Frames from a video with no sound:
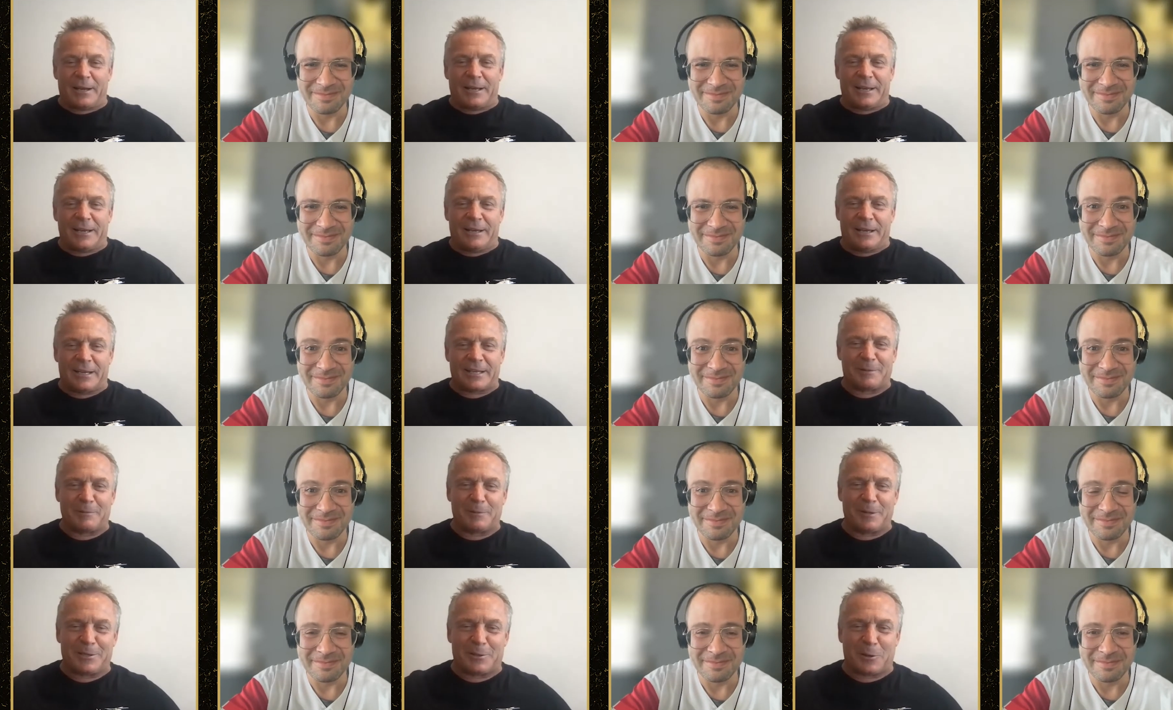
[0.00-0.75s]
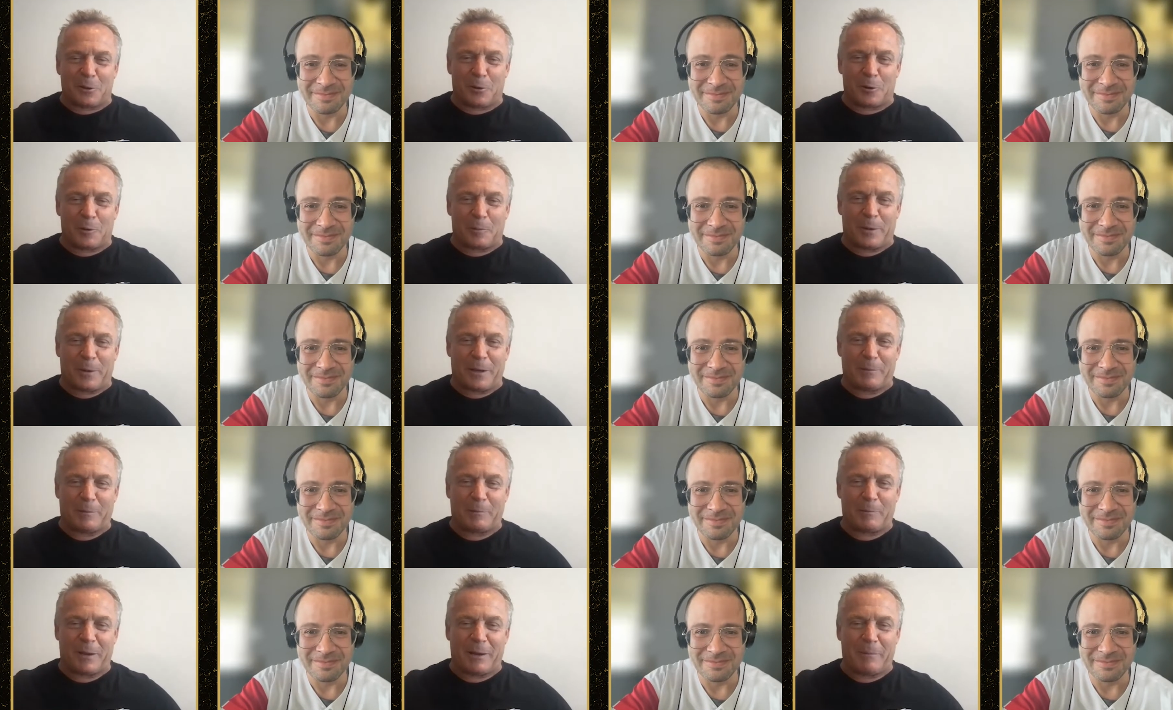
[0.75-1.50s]
Speaker 1: You get some of these older people,
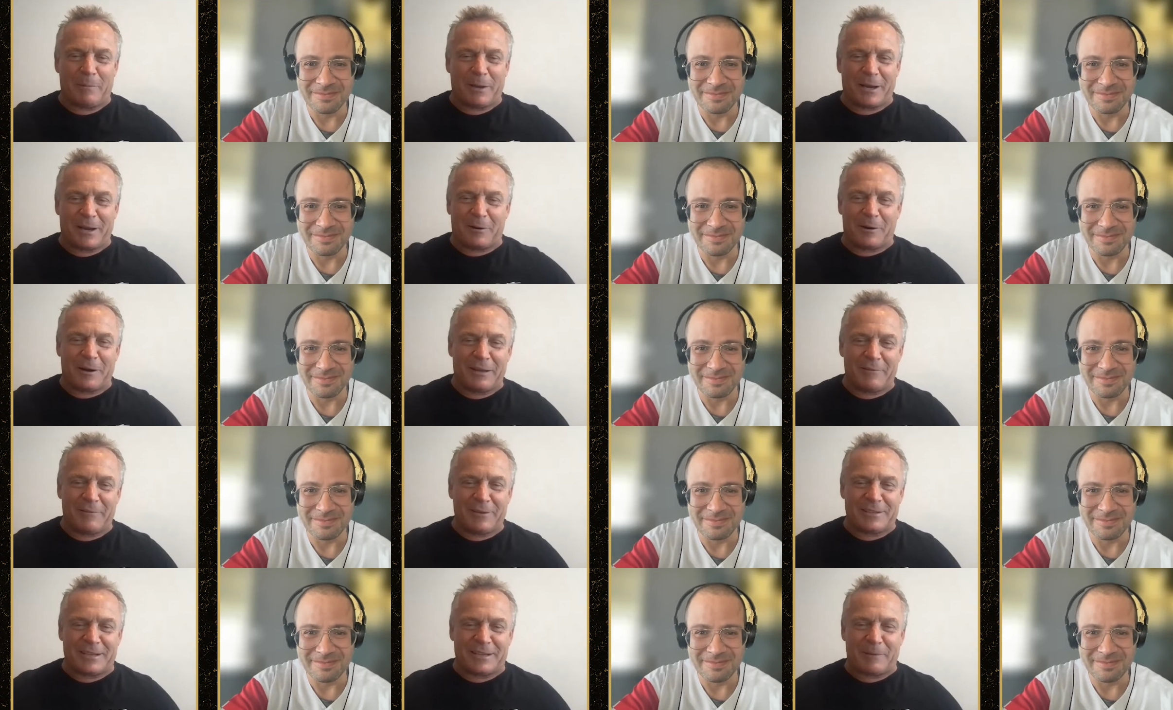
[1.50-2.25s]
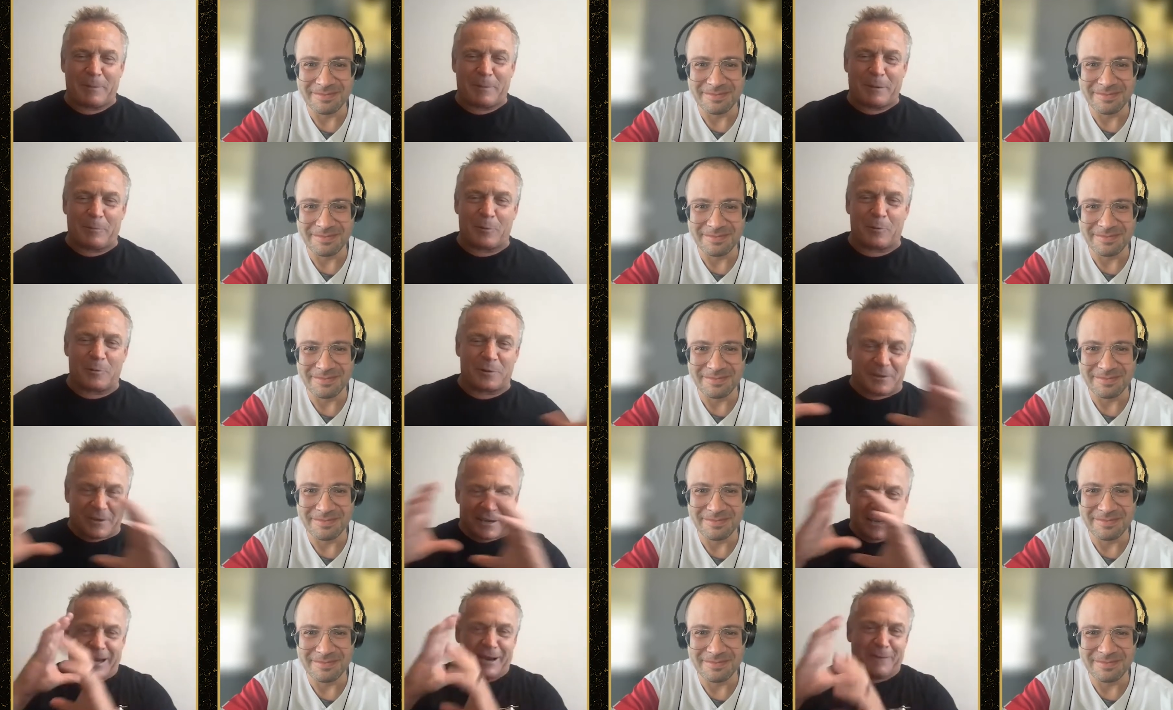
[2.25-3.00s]
man, big old heavy set people with their
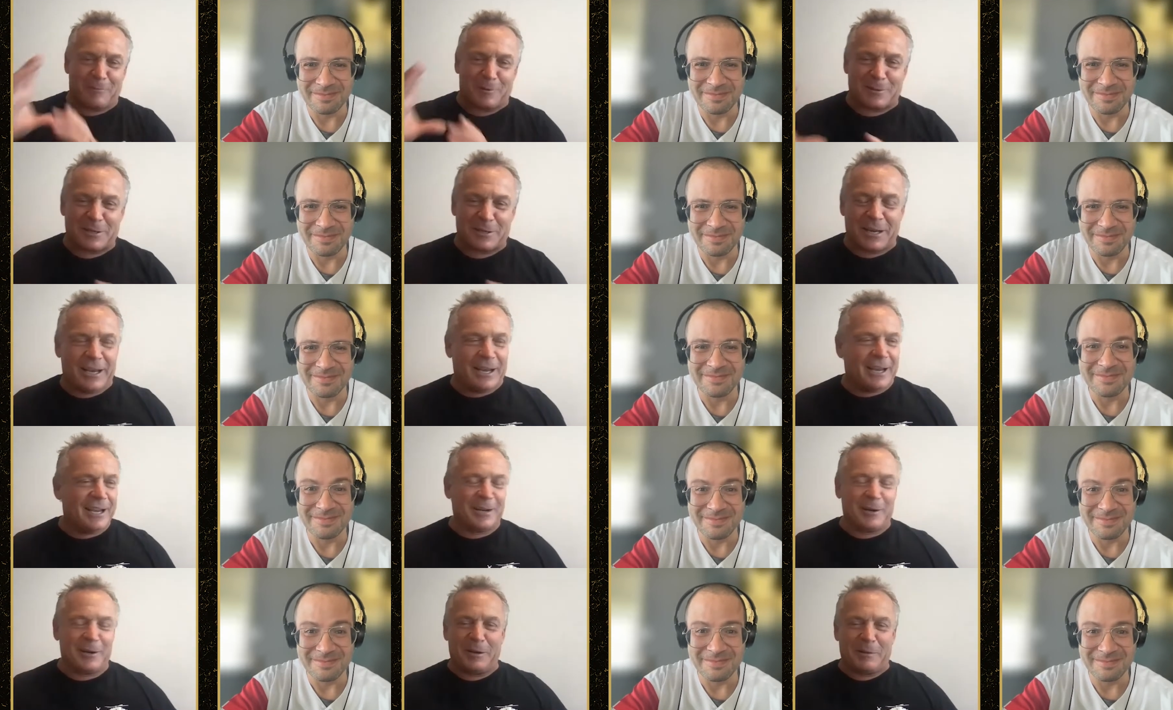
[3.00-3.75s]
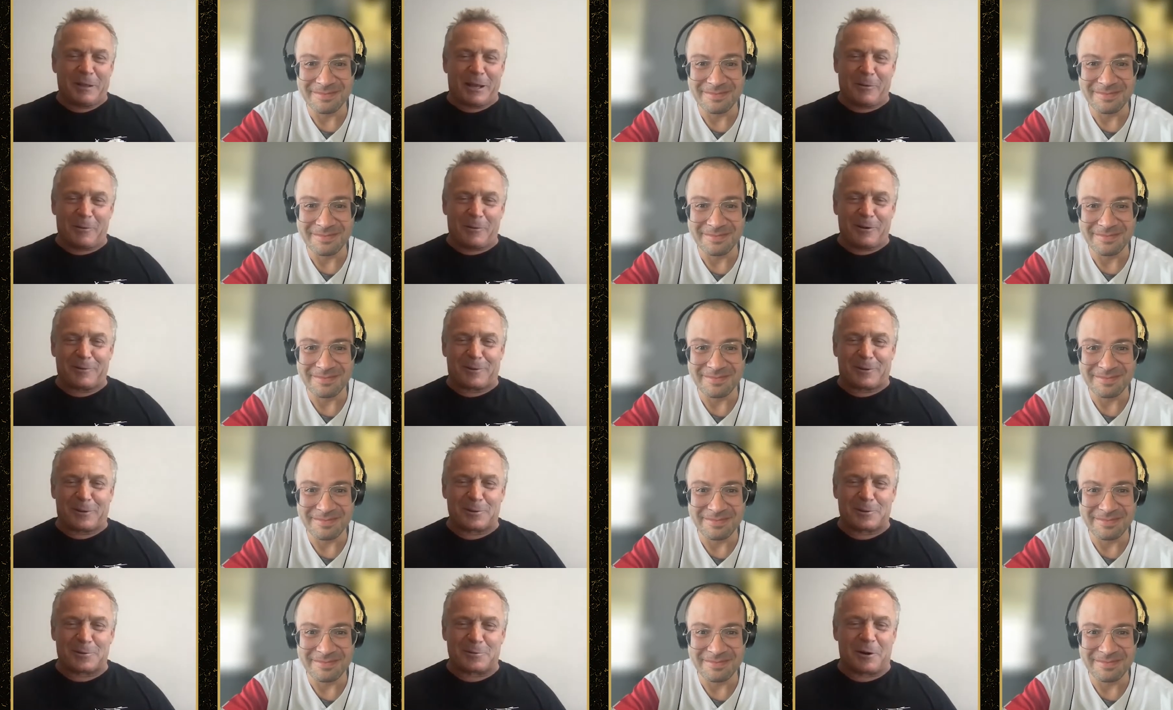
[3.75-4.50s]
cameras, and they, they were even
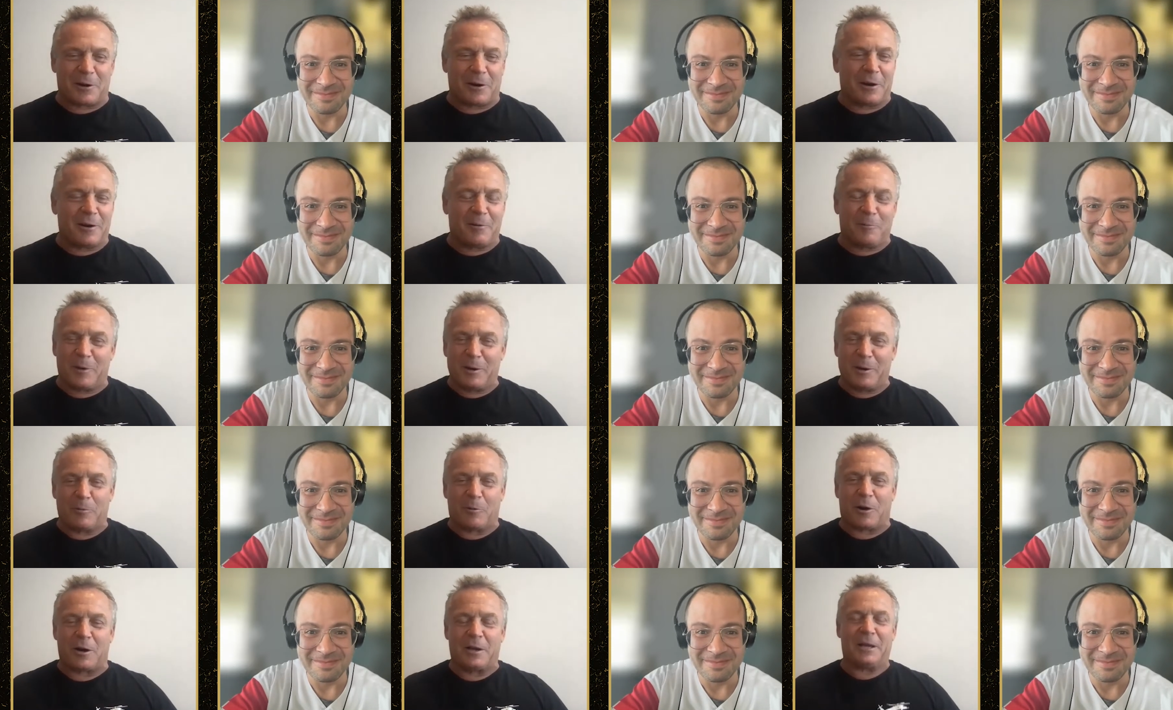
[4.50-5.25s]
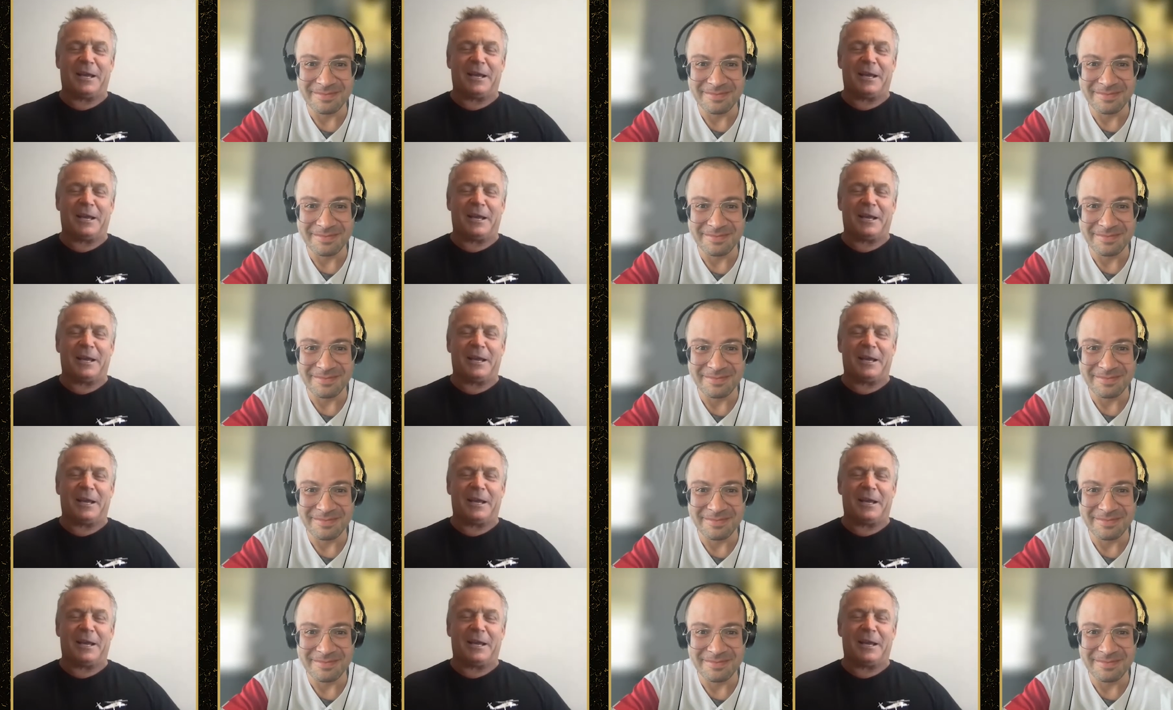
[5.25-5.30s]
closer we were.